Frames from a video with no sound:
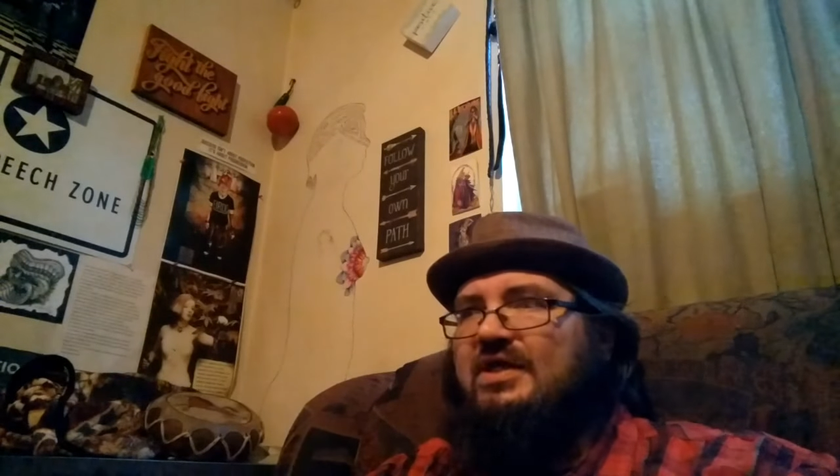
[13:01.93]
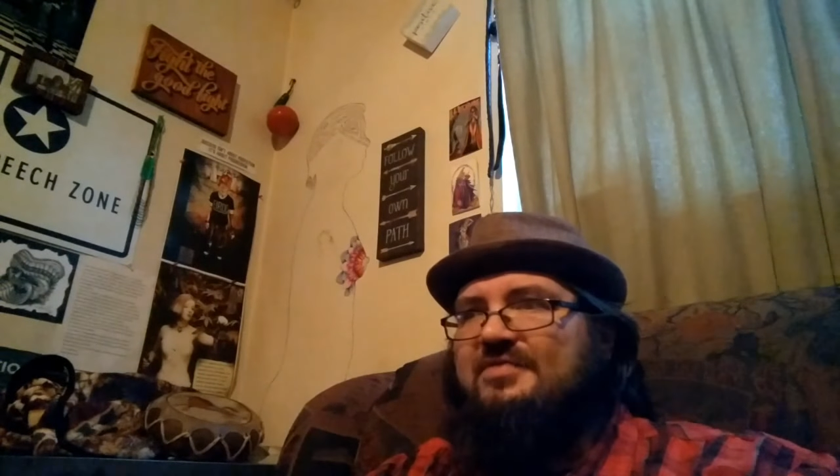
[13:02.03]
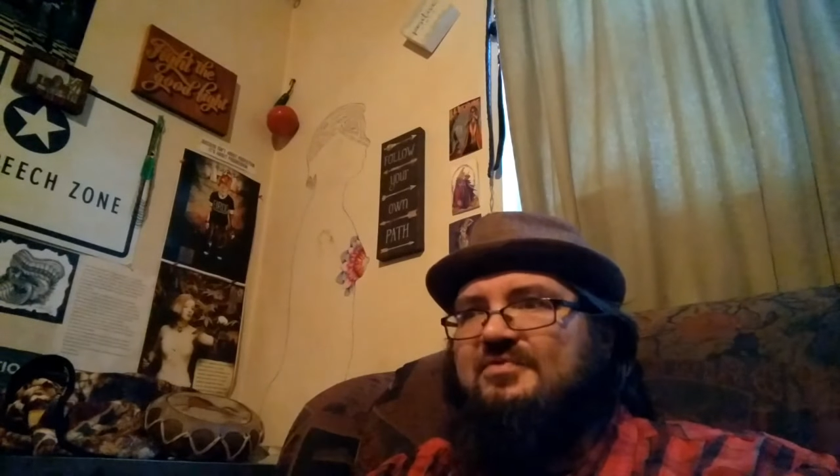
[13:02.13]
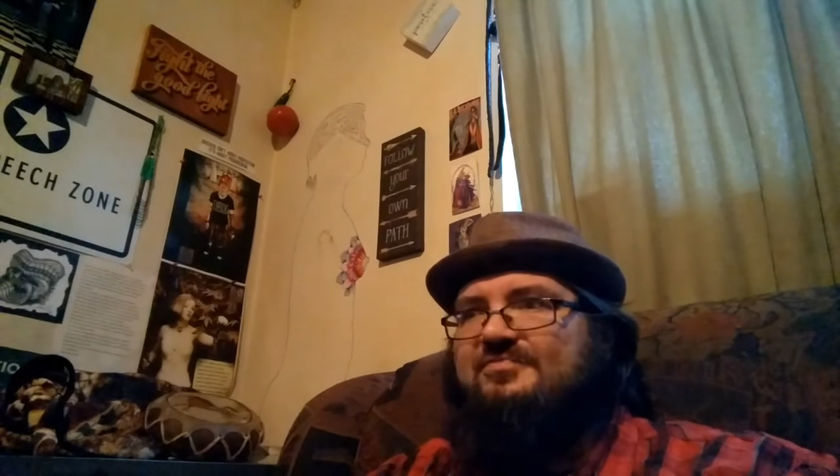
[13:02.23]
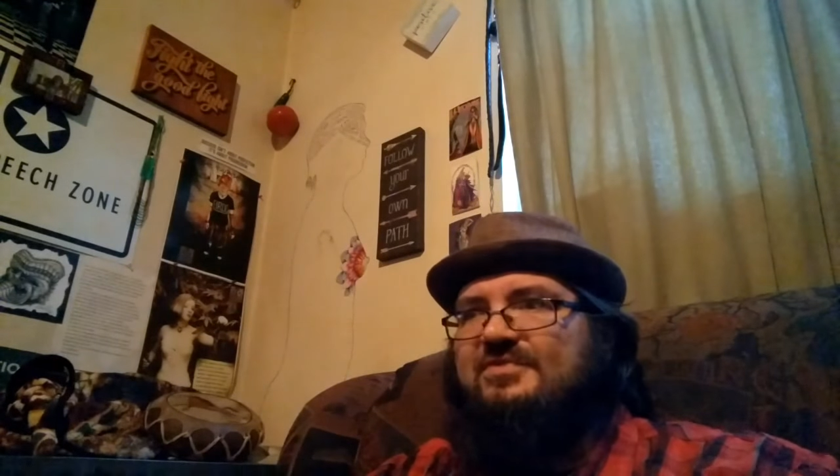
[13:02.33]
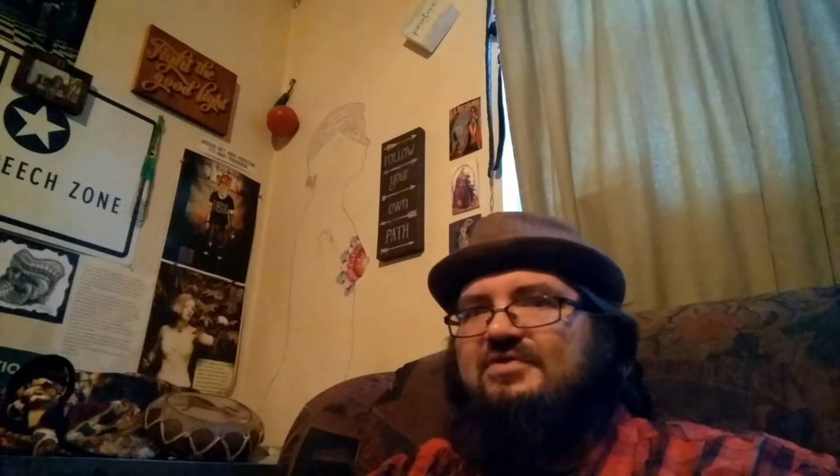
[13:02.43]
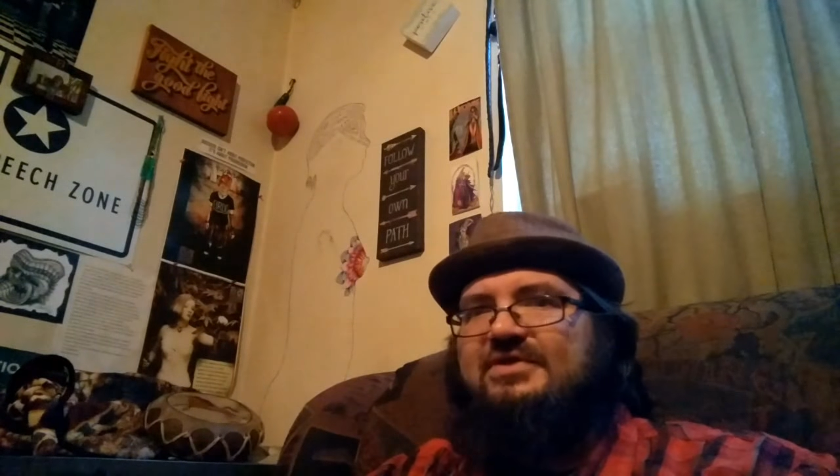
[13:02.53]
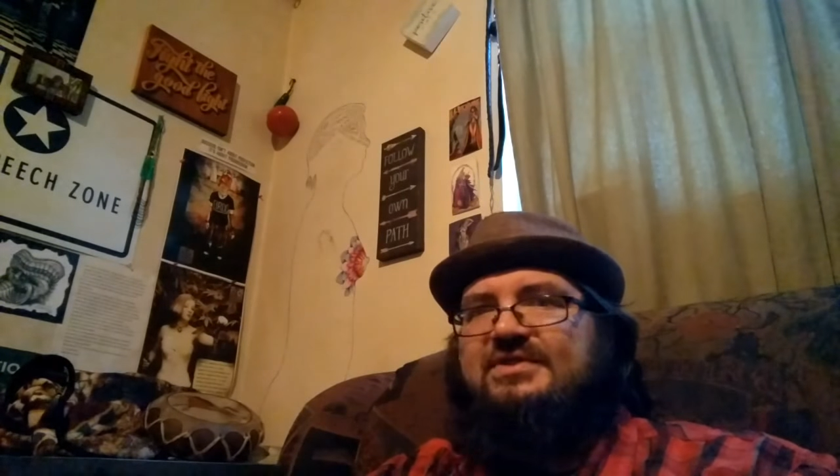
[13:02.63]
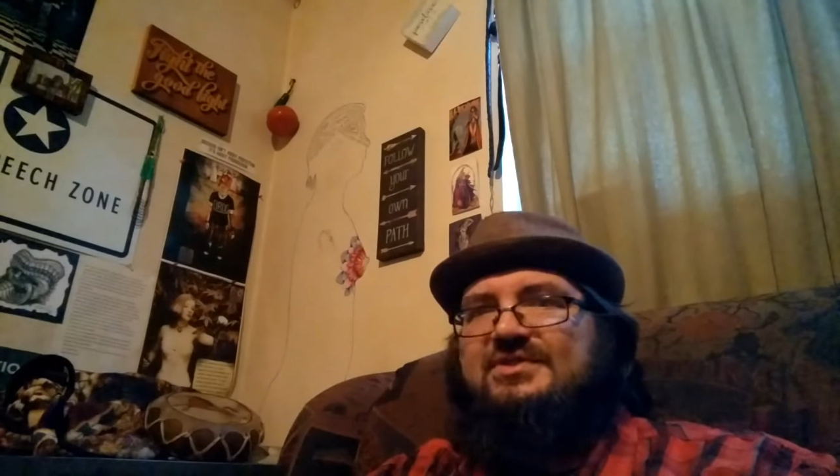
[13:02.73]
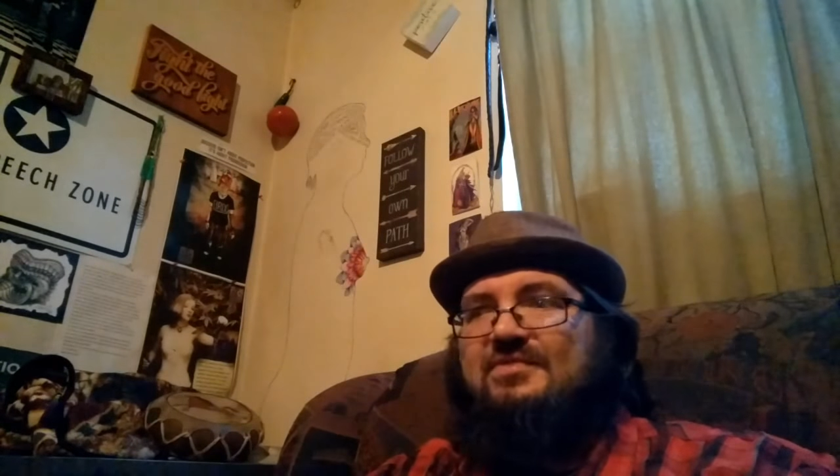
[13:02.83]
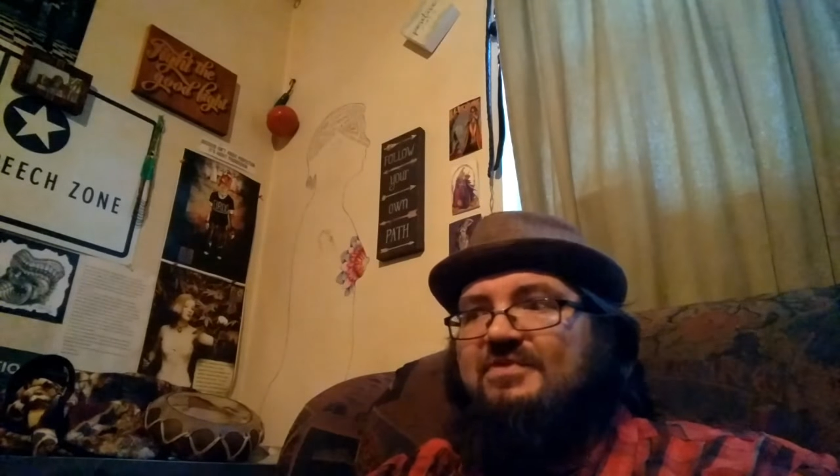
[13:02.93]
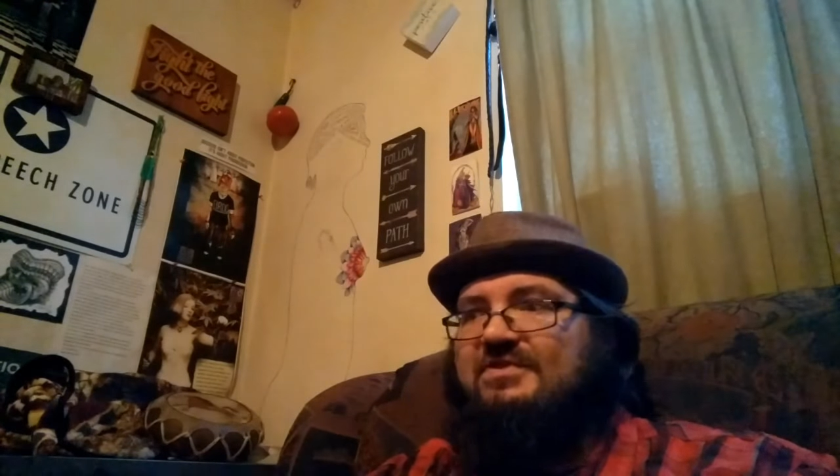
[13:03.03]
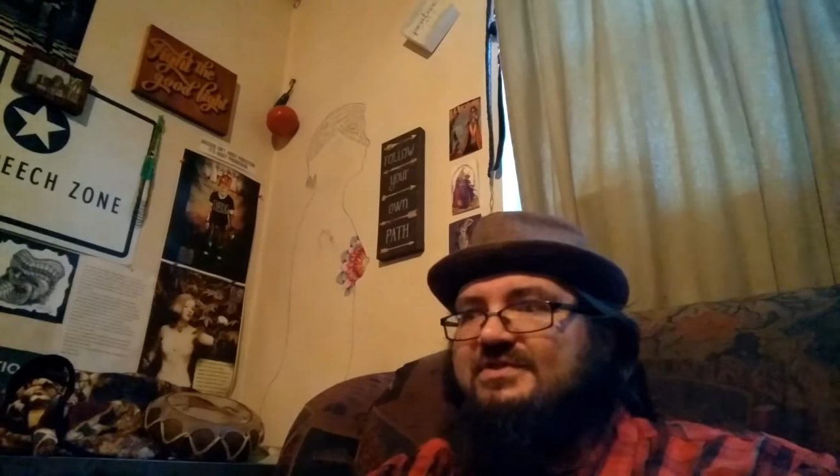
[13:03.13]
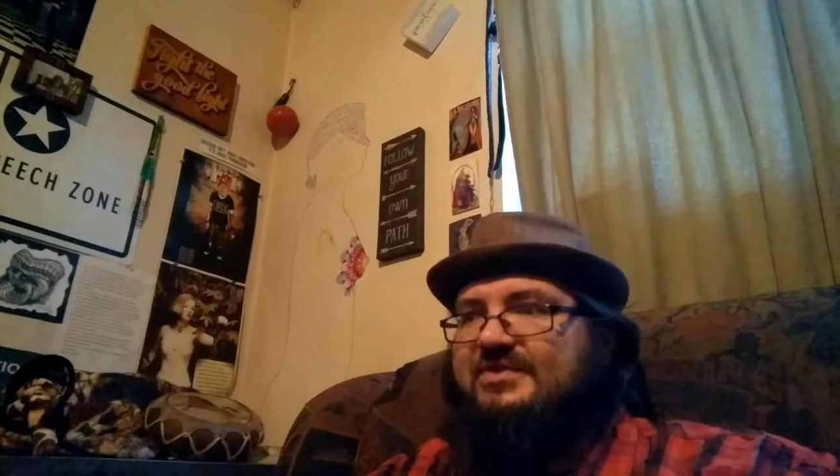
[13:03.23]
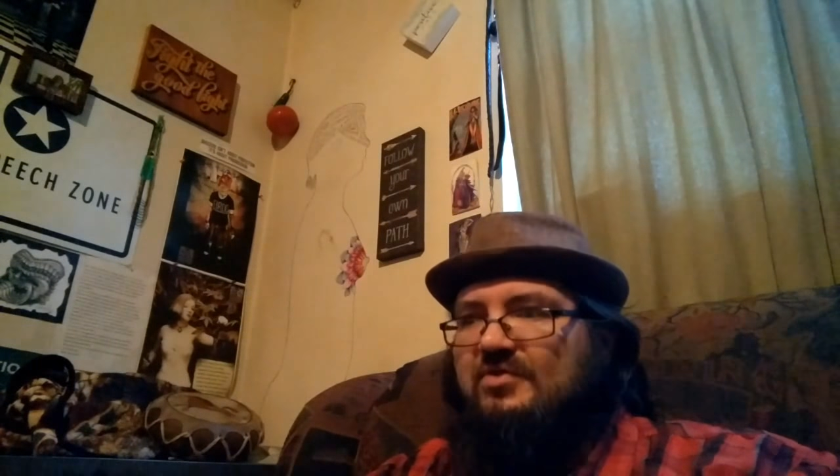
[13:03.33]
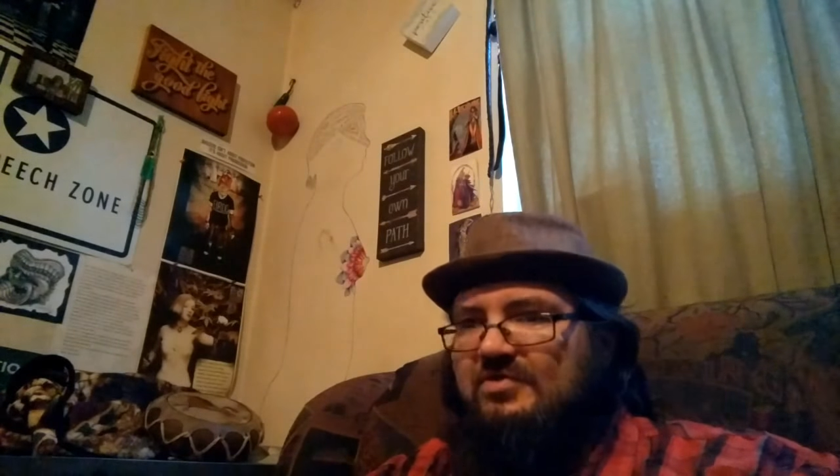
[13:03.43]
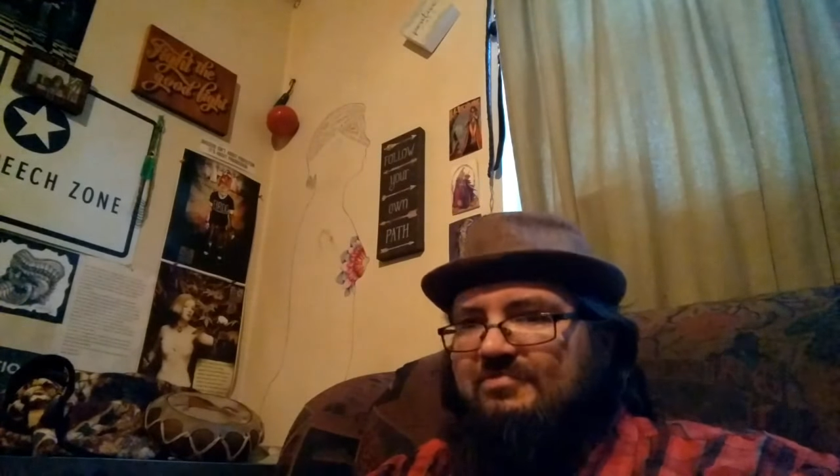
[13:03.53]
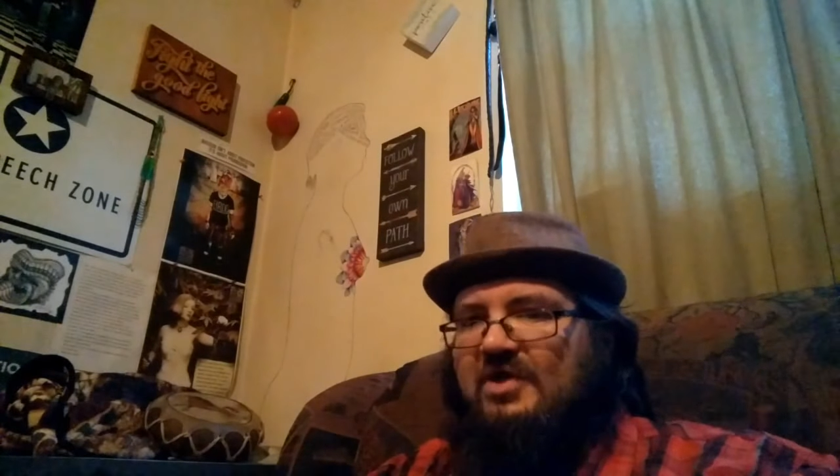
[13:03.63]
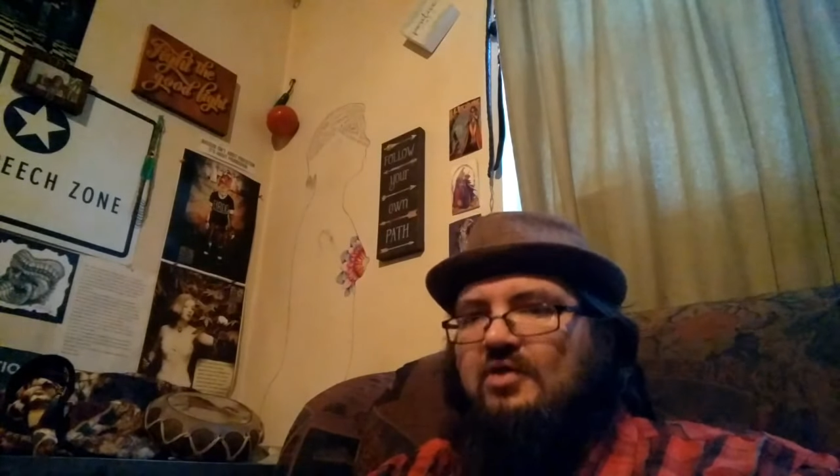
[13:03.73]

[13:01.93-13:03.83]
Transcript: and fulfilling, something that's going to